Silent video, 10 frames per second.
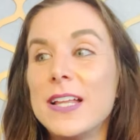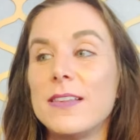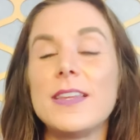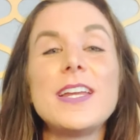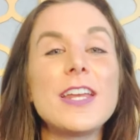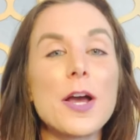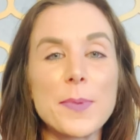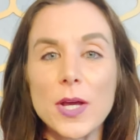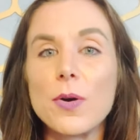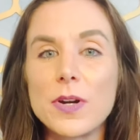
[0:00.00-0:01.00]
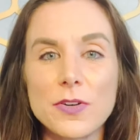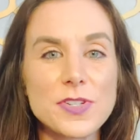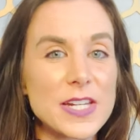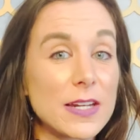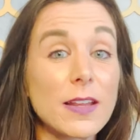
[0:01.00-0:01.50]
leaning on my own
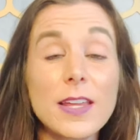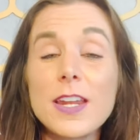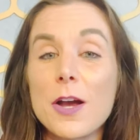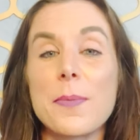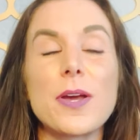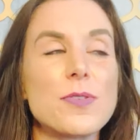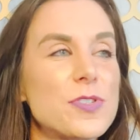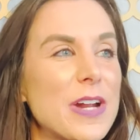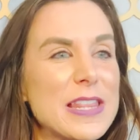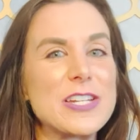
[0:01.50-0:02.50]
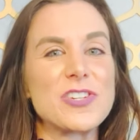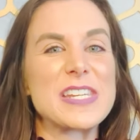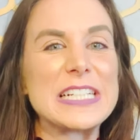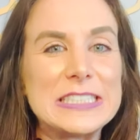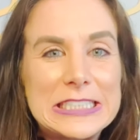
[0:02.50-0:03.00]
understanding, leaning on my own strength, and just like,